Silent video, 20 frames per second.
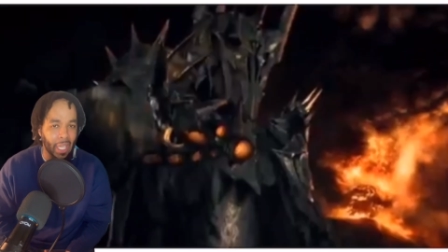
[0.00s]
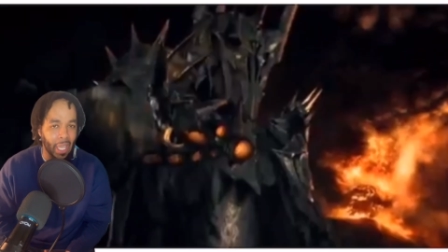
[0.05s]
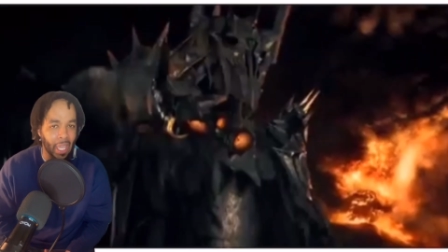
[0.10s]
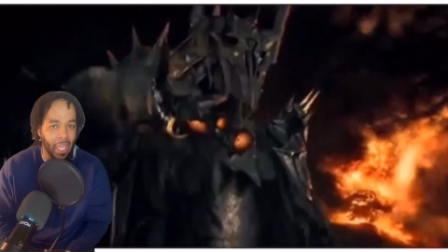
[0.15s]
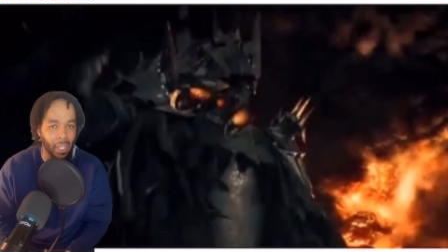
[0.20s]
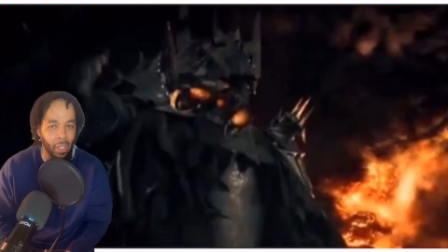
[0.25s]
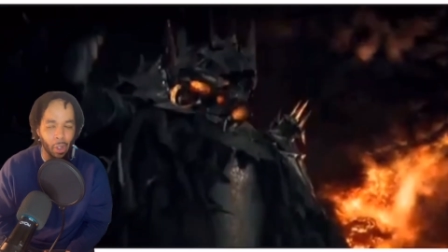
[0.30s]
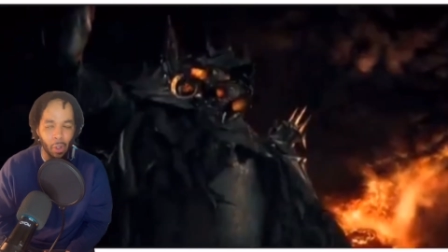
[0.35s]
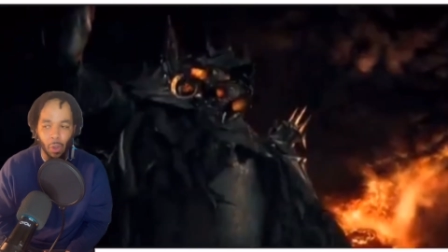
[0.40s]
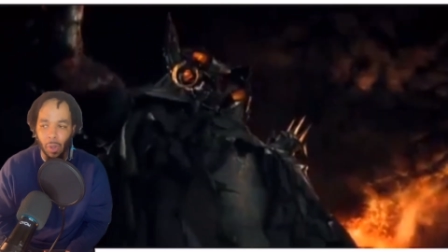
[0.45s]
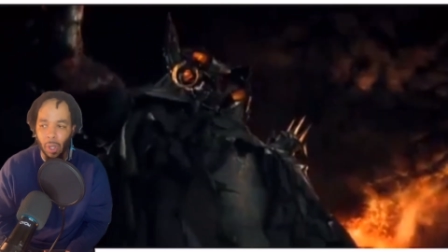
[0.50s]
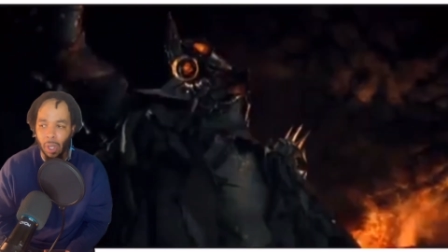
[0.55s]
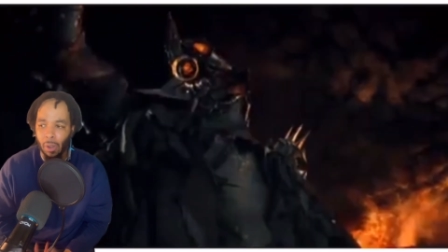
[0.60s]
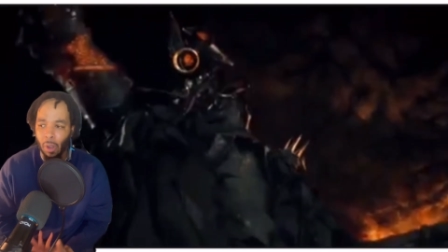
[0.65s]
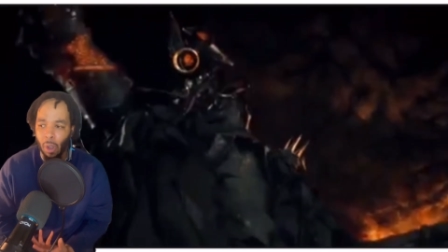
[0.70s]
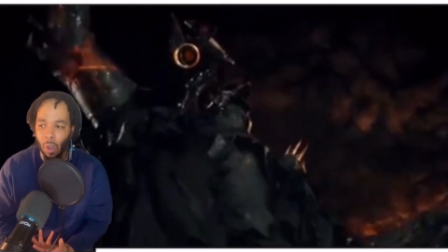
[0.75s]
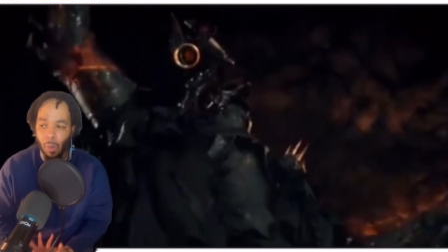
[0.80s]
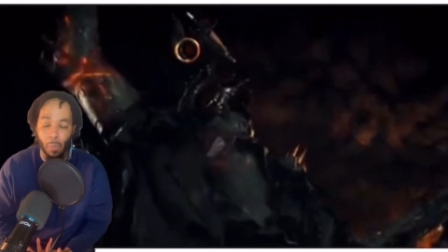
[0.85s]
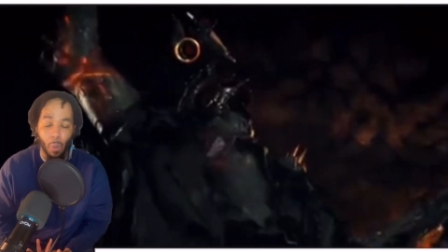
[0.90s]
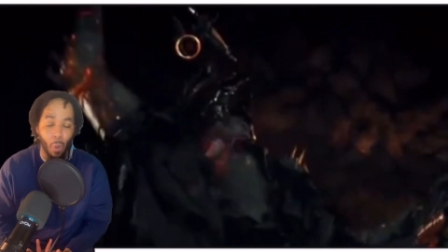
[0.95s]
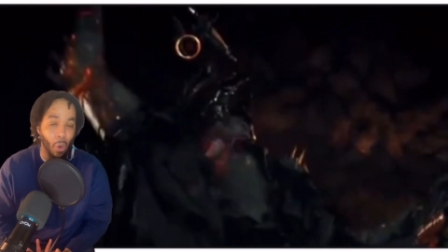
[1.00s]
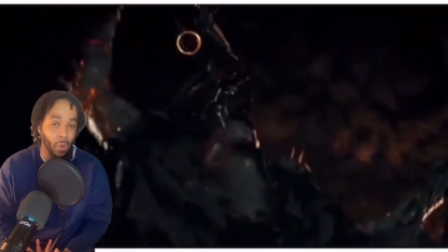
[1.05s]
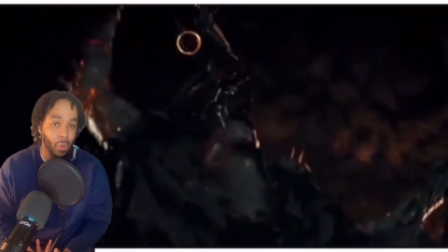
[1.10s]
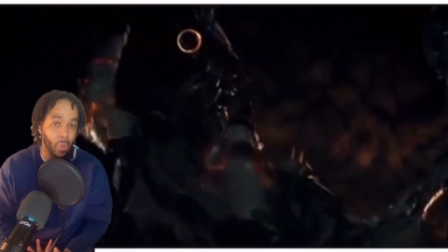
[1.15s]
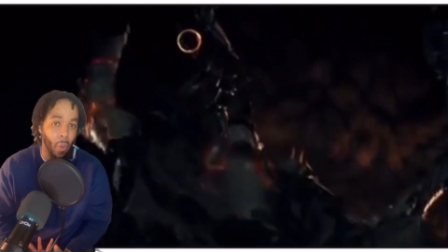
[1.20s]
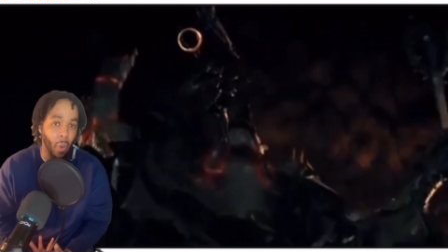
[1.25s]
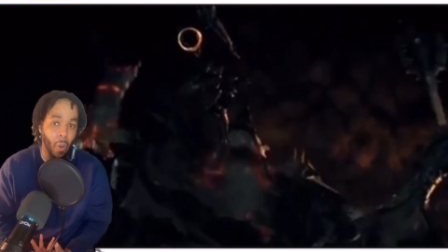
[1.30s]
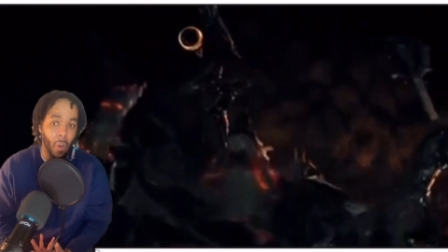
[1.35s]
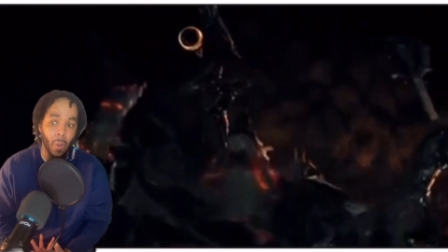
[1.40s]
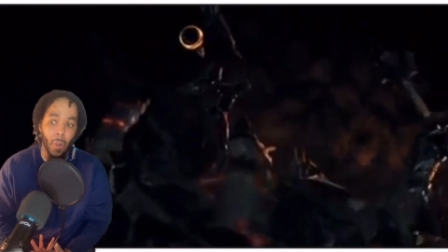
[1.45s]
had on
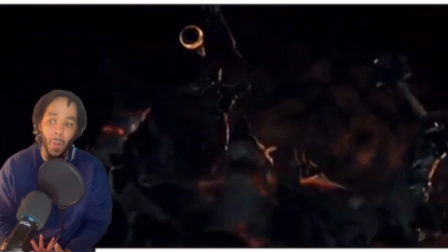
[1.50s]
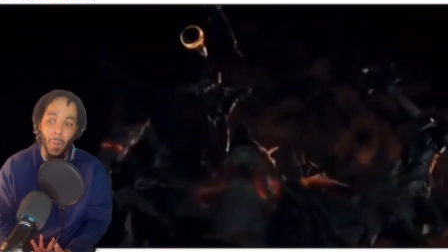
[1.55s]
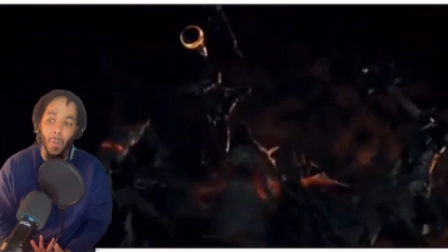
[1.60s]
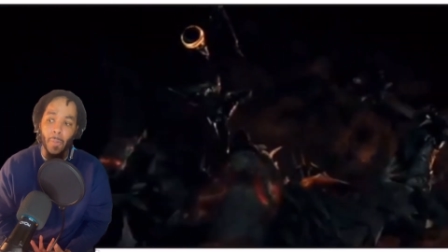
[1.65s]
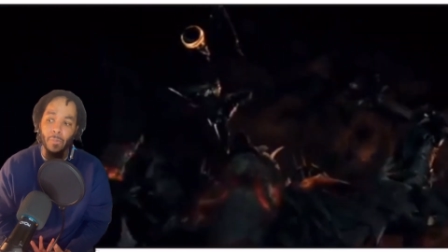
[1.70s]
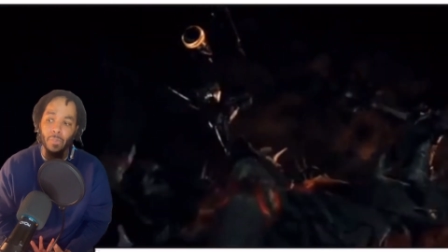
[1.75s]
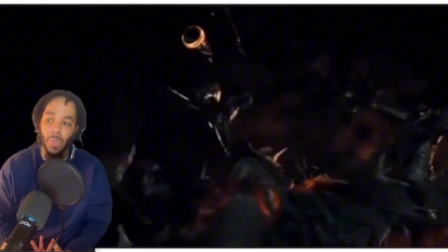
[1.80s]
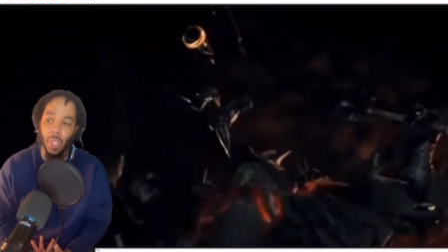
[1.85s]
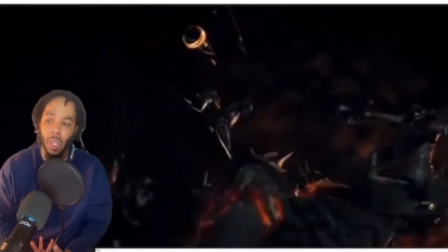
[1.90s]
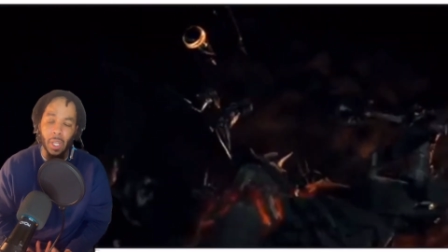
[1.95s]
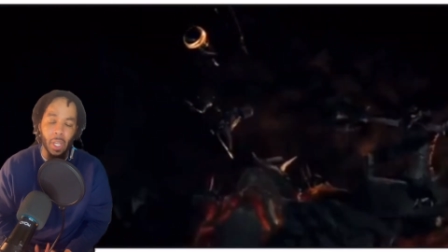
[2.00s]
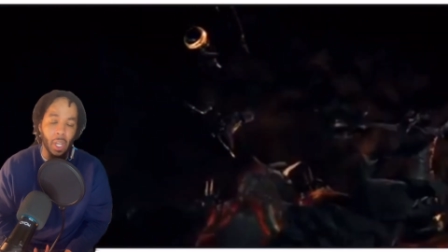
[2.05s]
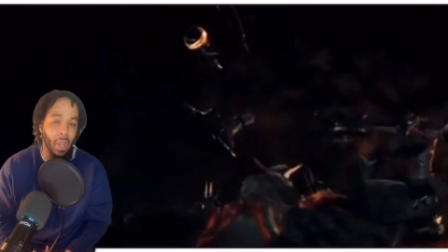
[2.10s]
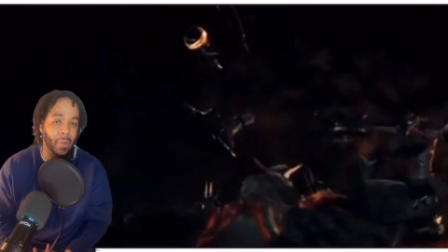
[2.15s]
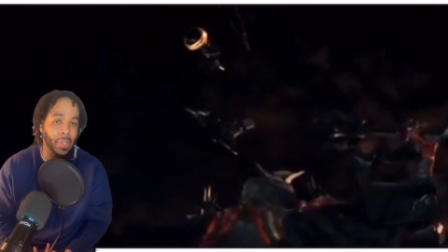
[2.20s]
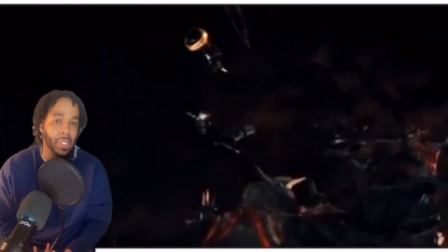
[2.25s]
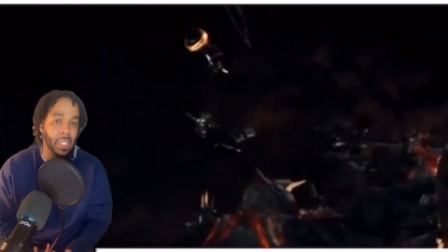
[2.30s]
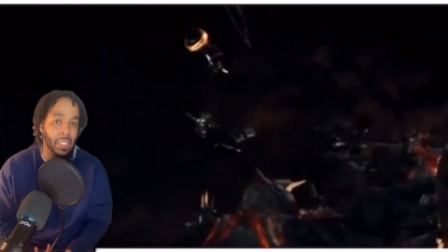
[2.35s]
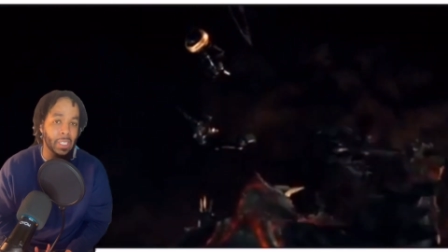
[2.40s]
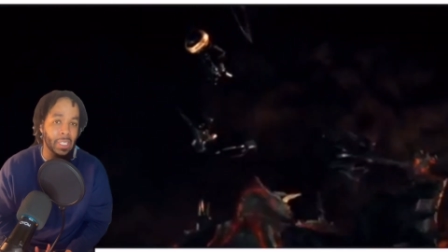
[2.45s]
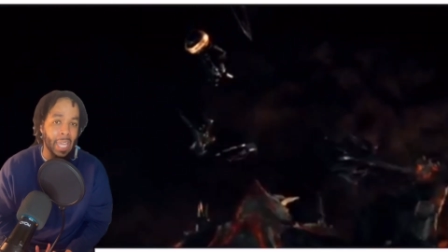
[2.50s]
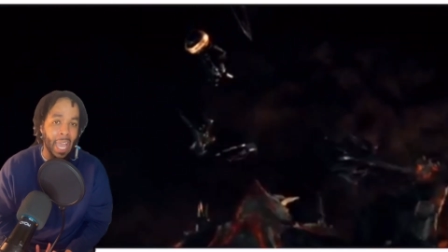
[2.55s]
Mordor, Anarion